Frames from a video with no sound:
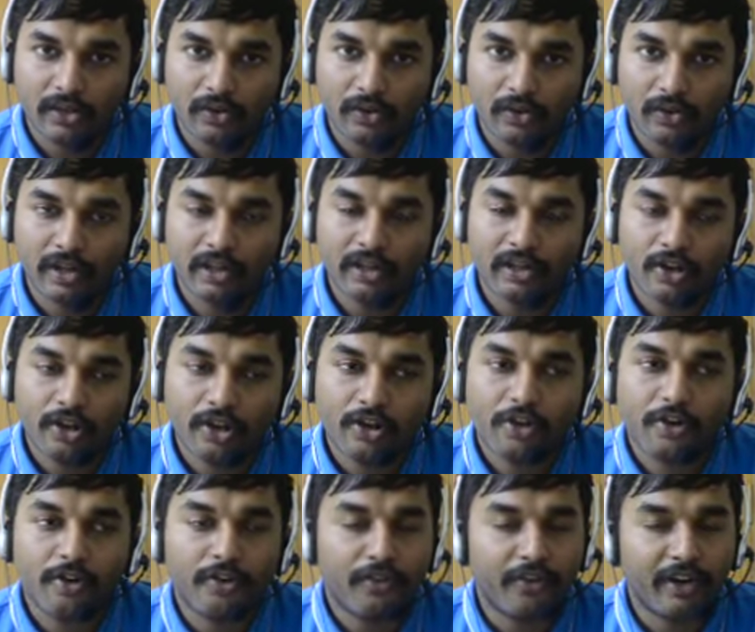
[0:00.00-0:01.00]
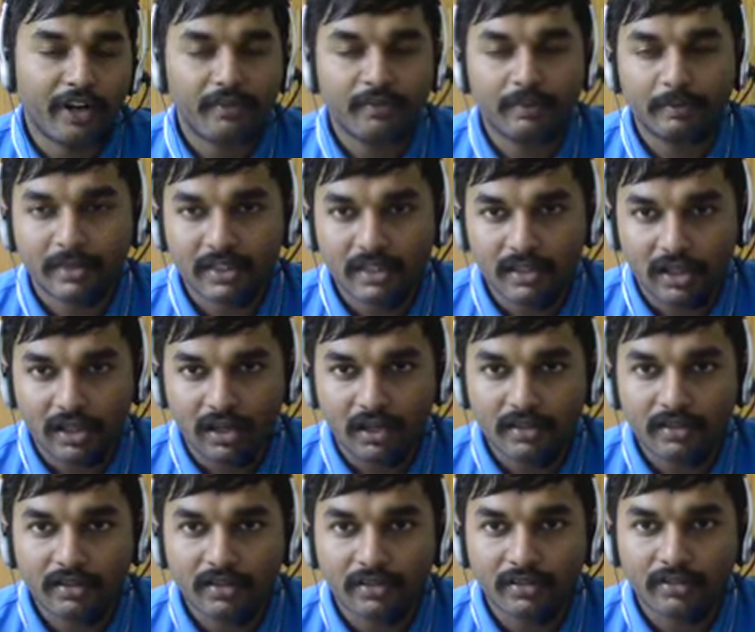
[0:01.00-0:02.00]
okay, right from
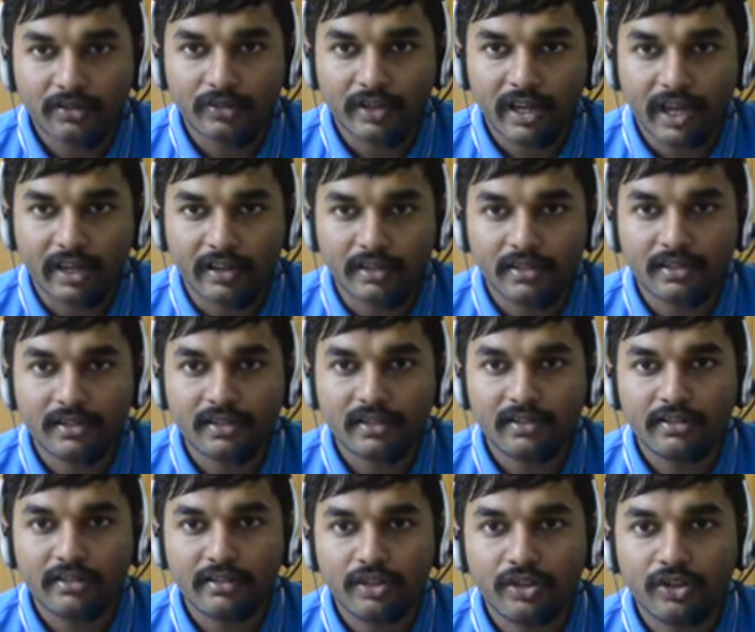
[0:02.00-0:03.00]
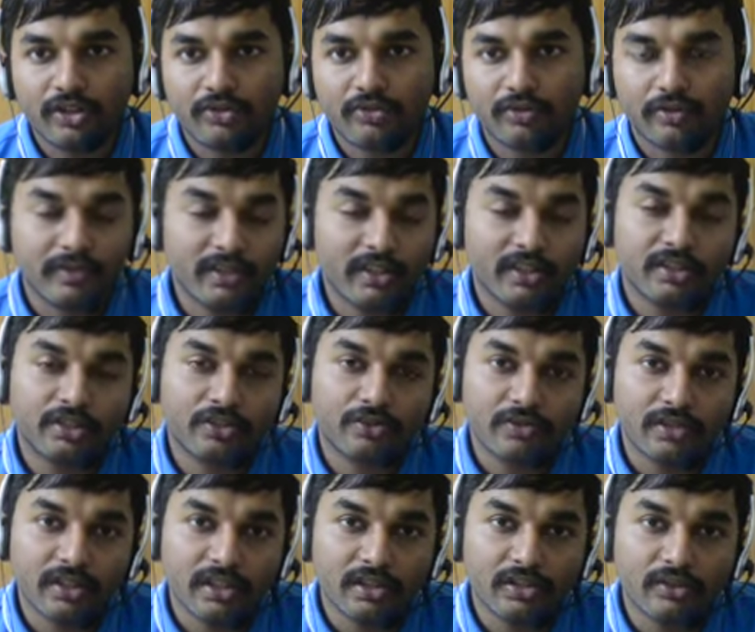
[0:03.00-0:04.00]
stars to galaxies to everything that you
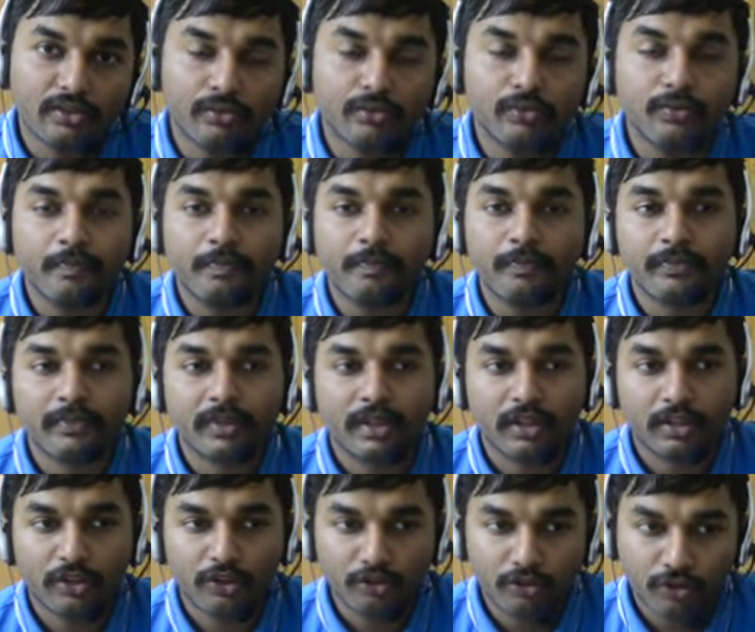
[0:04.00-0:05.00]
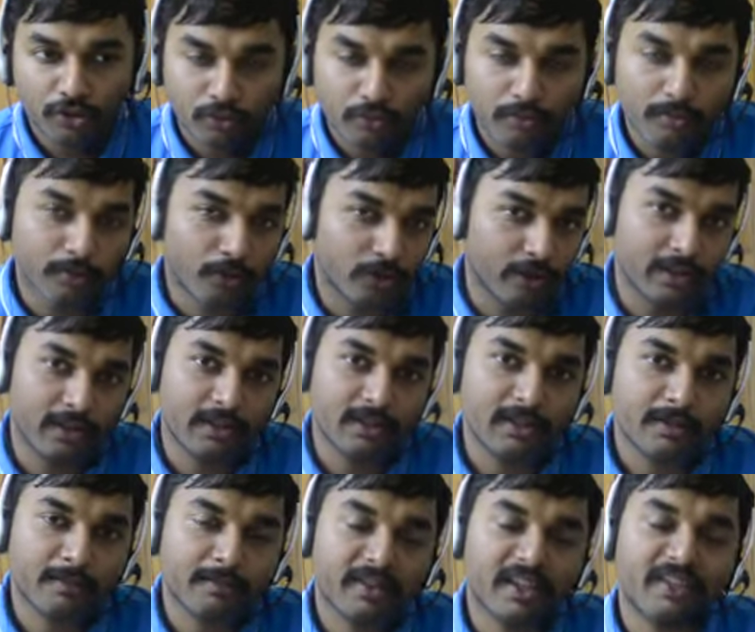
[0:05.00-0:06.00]
see in the room to your own bodies,